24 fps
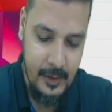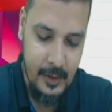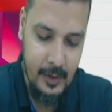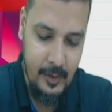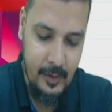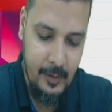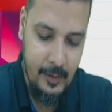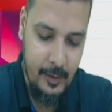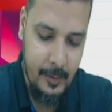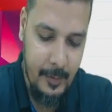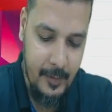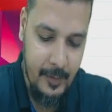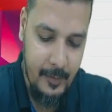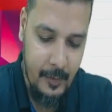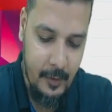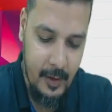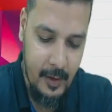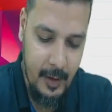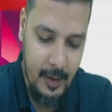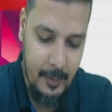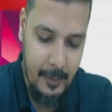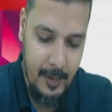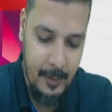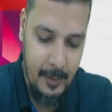So before
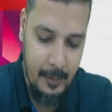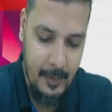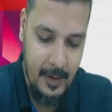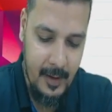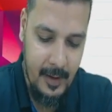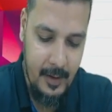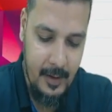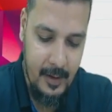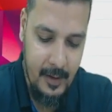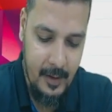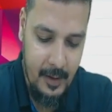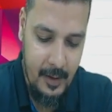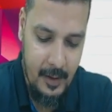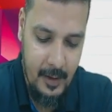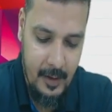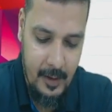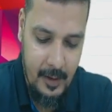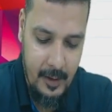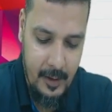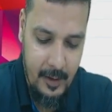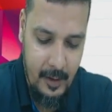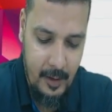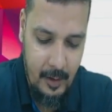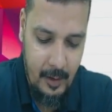the amendment,
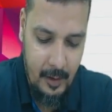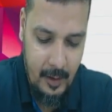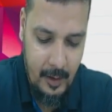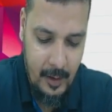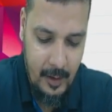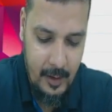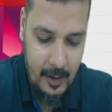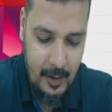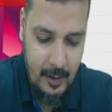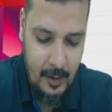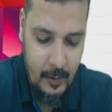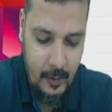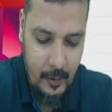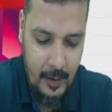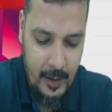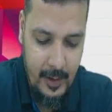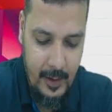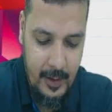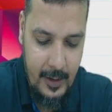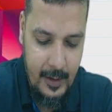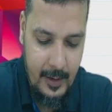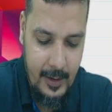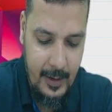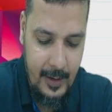you're going
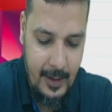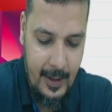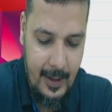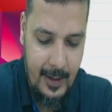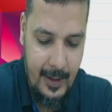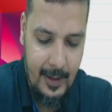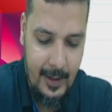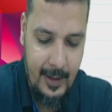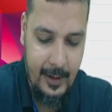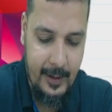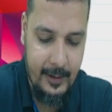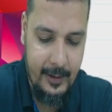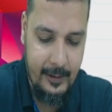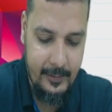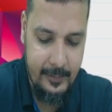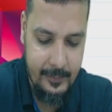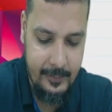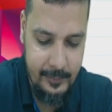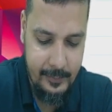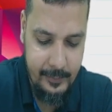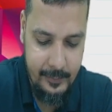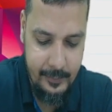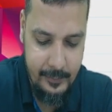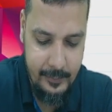in airline,
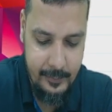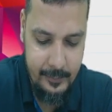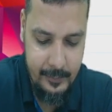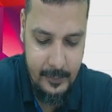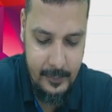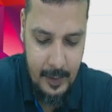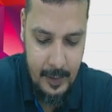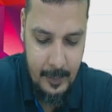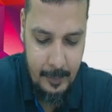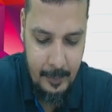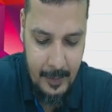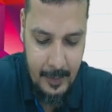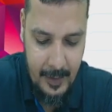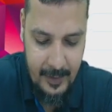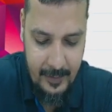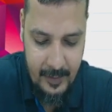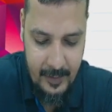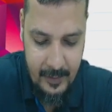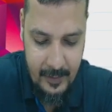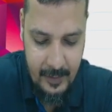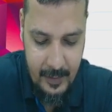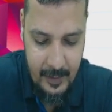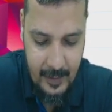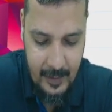
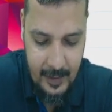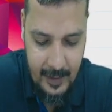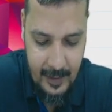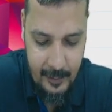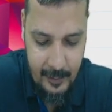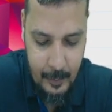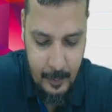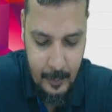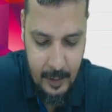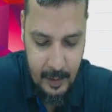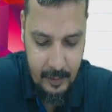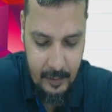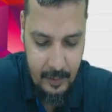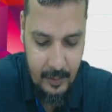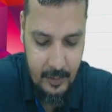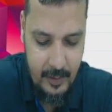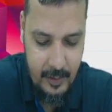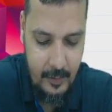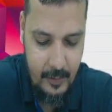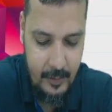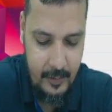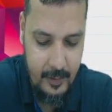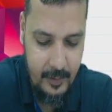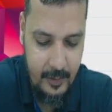passenger transportation
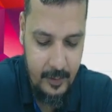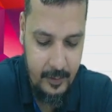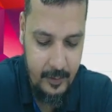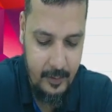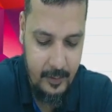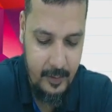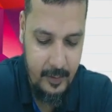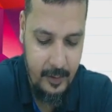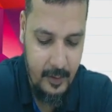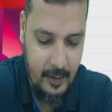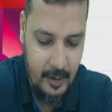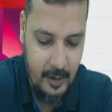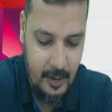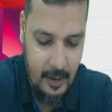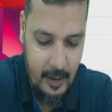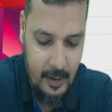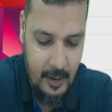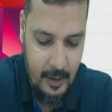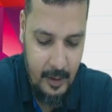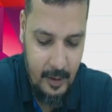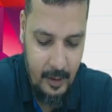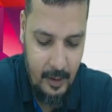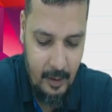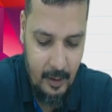services,
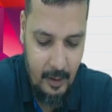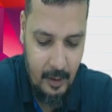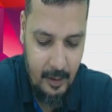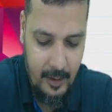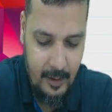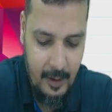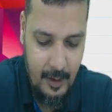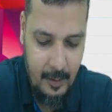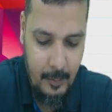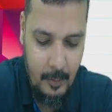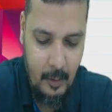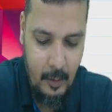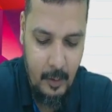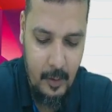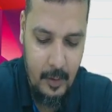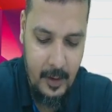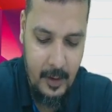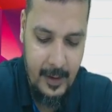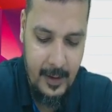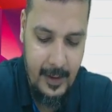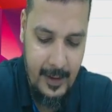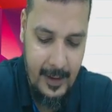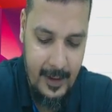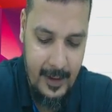you're talking about
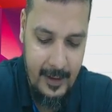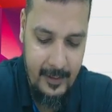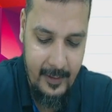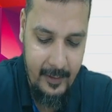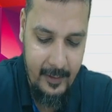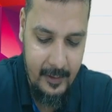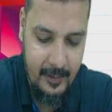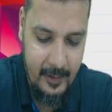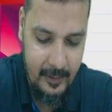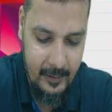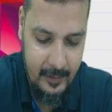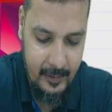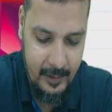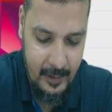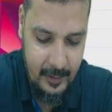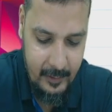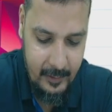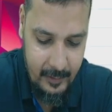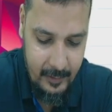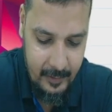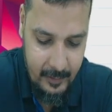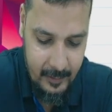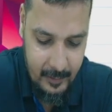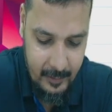8 sister
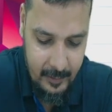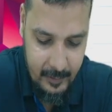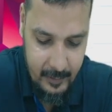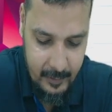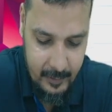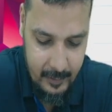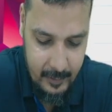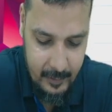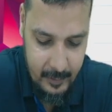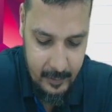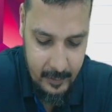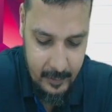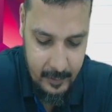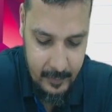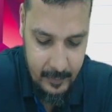states.